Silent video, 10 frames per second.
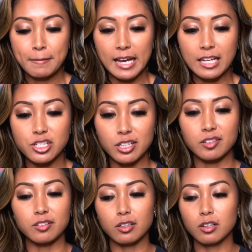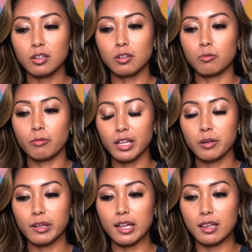And she still really,
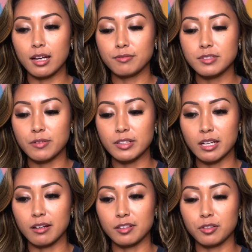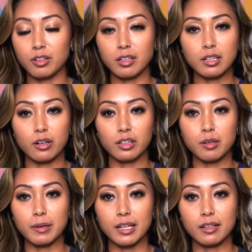really loved everything I was doing, not only
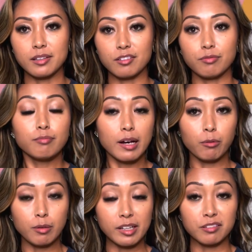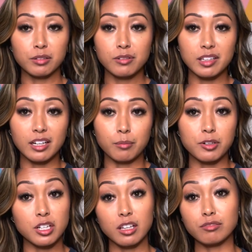because of where my swing was heading, but
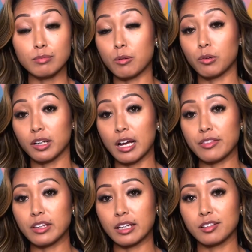she loved my work ethic.